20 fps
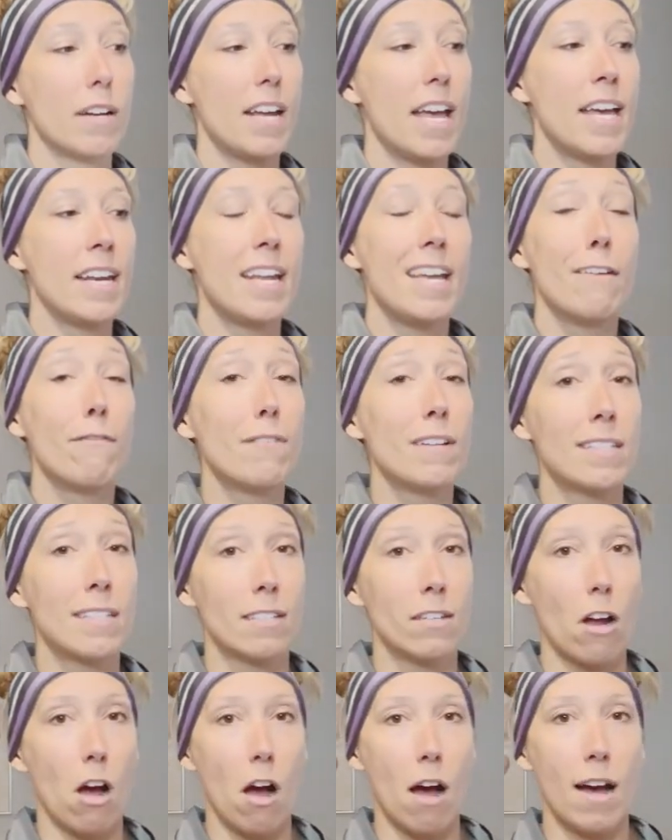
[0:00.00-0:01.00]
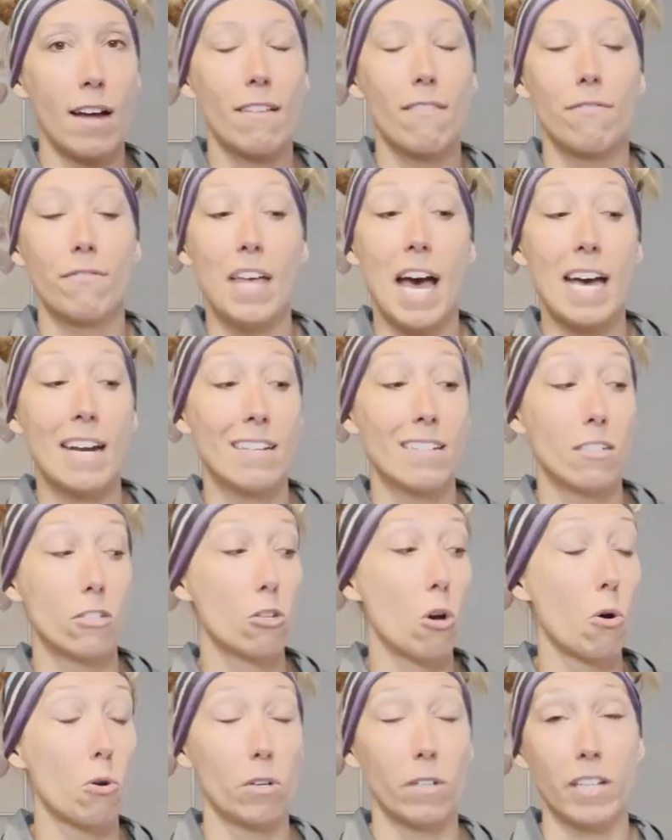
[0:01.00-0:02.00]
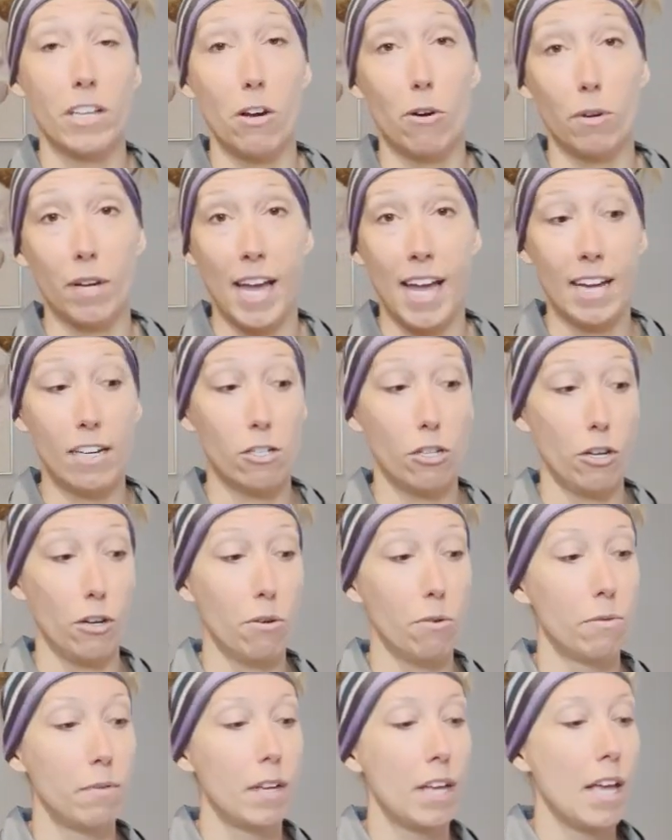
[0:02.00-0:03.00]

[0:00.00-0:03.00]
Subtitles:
And if it's not, that is totally okay too.